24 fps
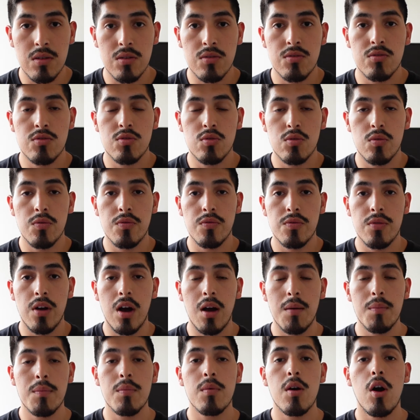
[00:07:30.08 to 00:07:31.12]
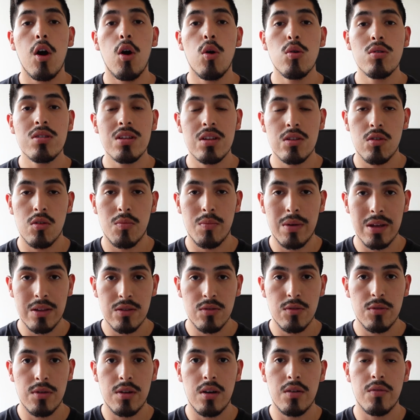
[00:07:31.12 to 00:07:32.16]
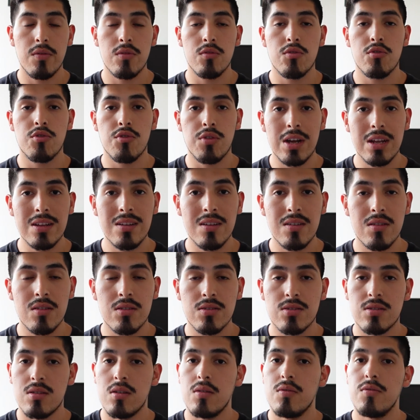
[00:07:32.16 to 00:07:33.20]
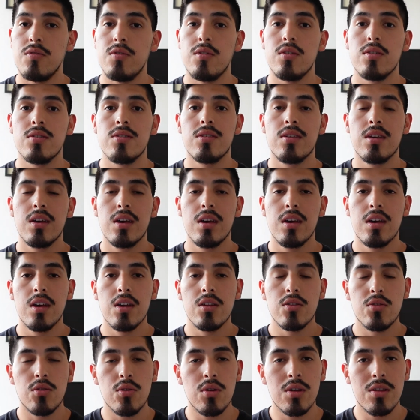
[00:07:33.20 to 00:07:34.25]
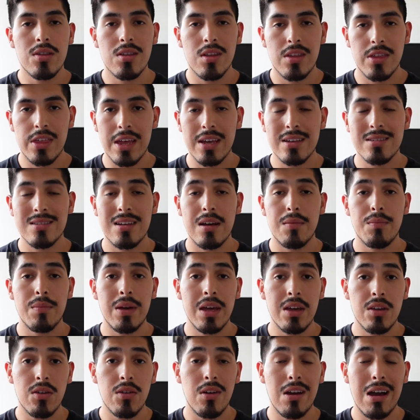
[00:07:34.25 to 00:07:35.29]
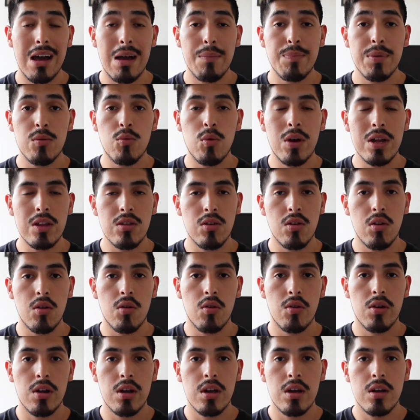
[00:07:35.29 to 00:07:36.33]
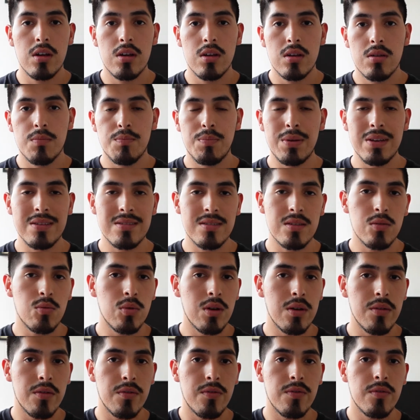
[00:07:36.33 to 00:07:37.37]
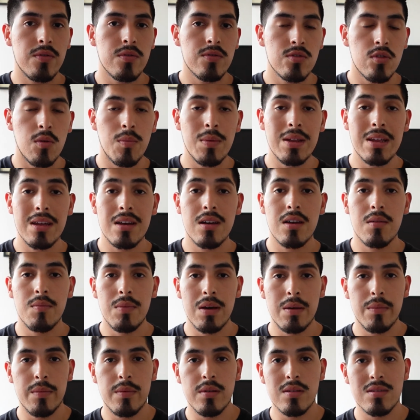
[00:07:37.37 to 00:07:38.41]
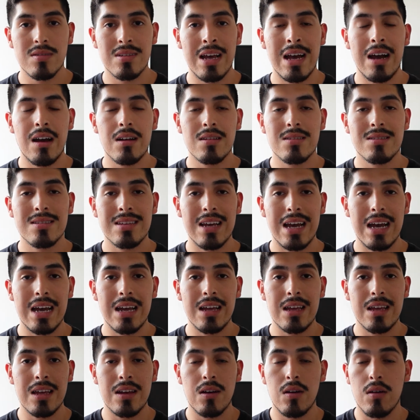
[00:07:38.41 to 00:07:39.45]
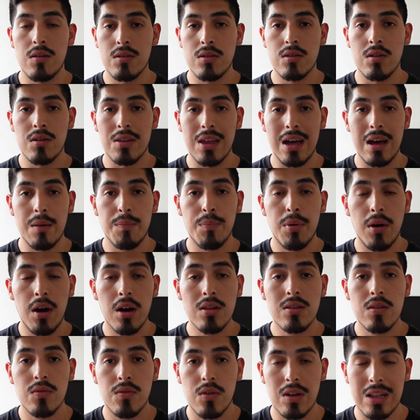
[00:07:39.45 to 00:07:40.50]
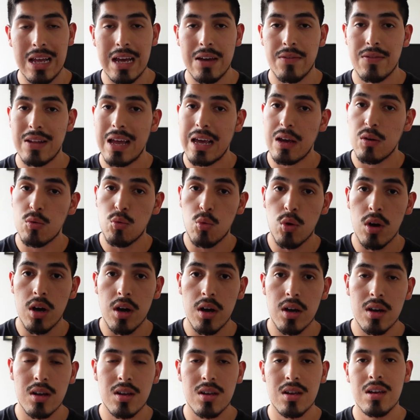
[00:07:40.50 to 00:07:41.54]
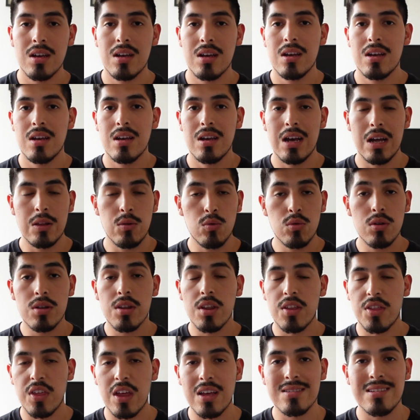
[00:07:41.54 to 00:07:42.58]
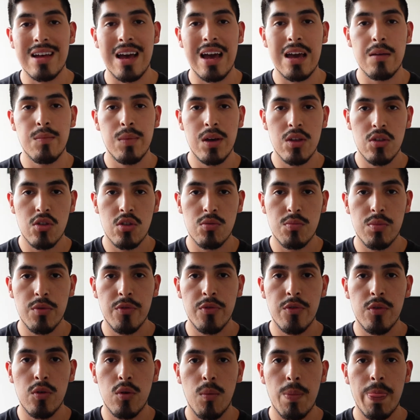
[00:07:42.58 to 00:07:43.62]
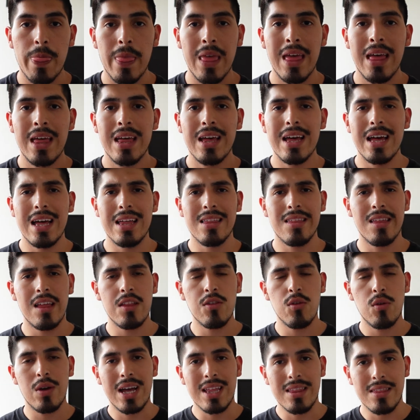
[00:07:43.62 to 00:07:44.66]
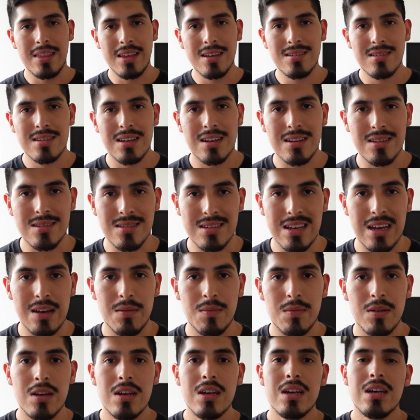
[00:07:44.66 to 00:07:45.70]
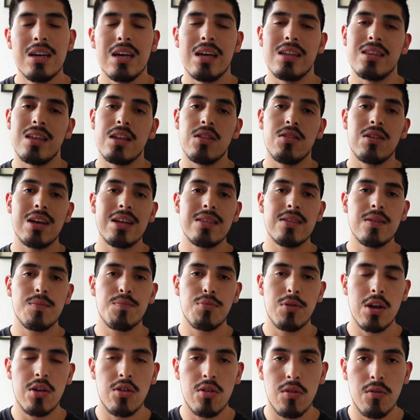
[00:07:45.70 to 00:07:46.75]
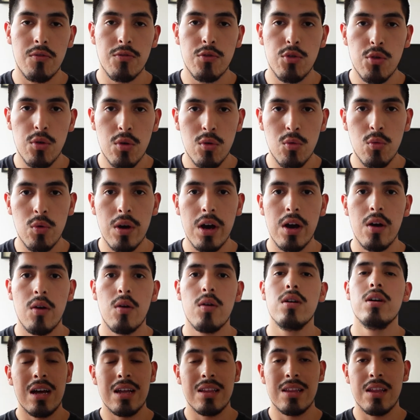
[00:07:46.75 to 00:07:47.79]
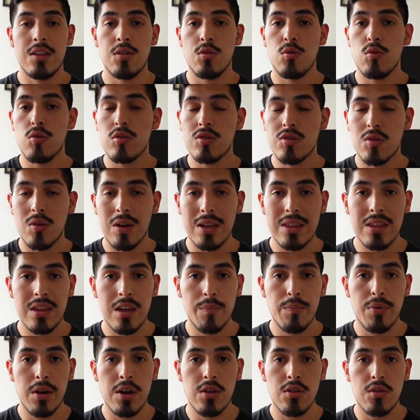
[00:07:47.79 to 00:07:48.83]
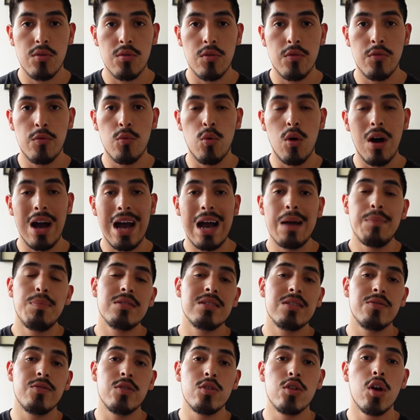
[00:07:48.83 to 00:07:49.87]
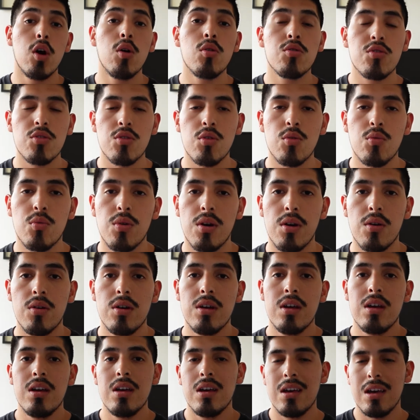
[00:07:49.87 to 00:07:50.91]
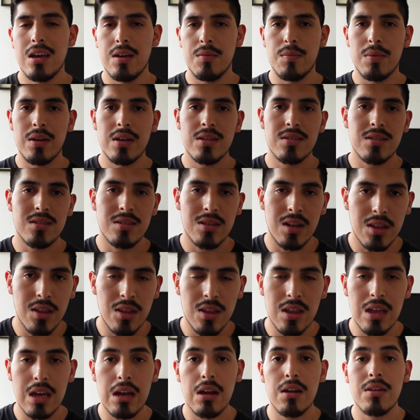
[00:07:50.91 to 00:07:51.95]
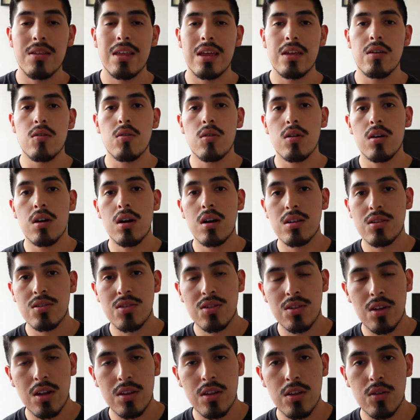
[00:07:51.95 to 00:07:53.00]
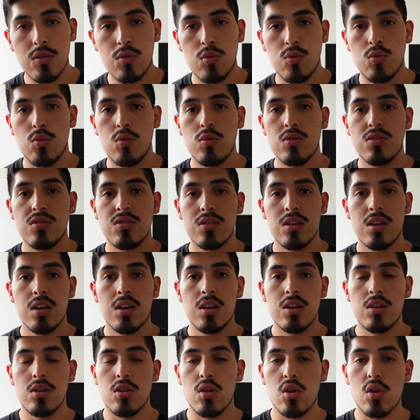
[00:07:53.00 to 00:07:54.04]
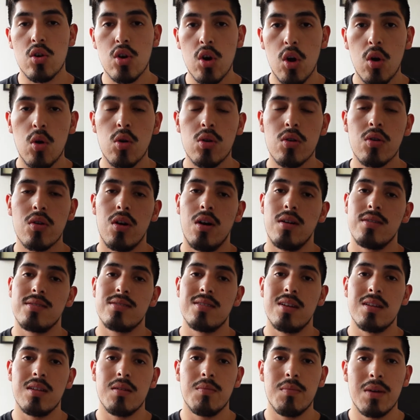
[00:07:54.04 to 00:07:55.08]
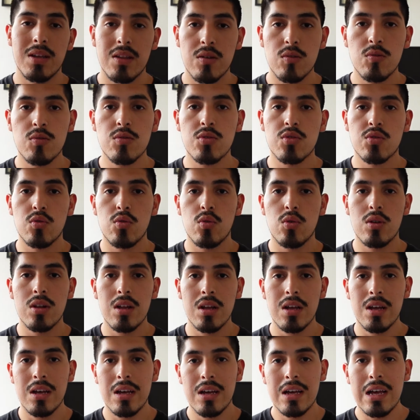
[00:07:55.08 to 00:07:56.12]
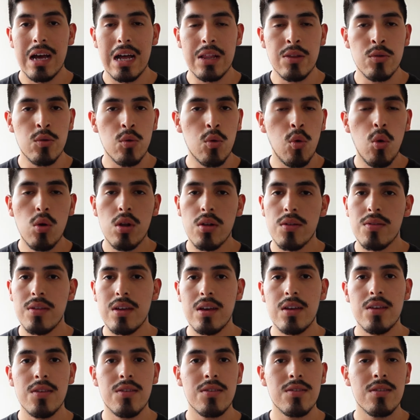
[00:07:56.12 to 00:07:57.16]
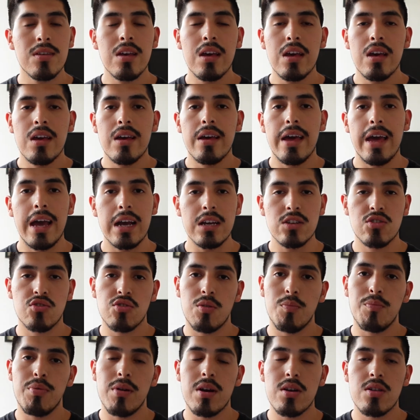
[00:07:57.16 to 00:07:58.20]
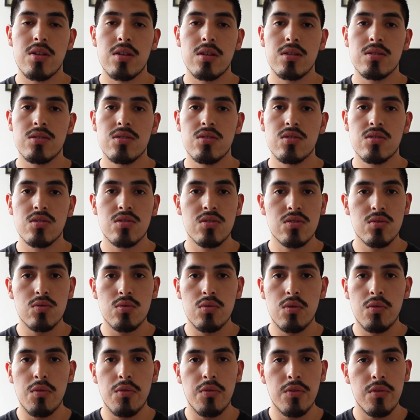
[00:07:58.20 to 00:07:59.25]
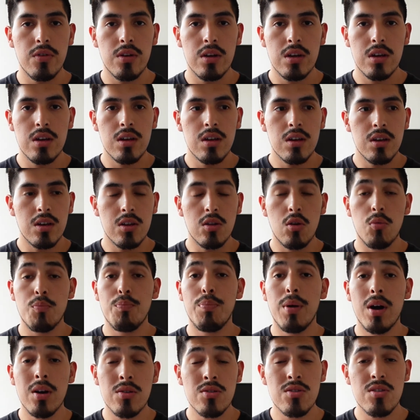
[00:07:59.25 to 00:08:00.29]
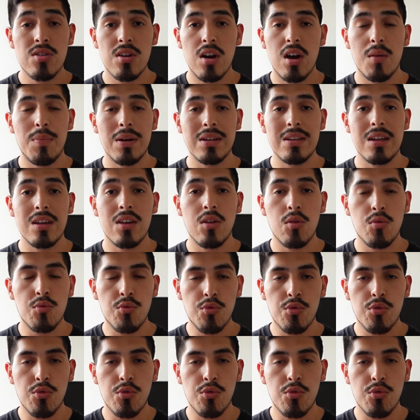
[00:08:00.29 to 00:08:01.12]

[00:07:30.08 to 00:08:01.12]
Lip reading: sort of upholding your mental health and treating yourself, on doing the things that make you happy when you're busy with so many commitments outside, that are part of your life, like work and all of the things that I mentioned before. And then you add this exam, and then you add the pressure of doing well, and then you also add the pressure of what happens if you don't do well. It means another year that you can't study towards your goal, you can't study medical school, and all of these extra pressures just sort of bunch up, and it can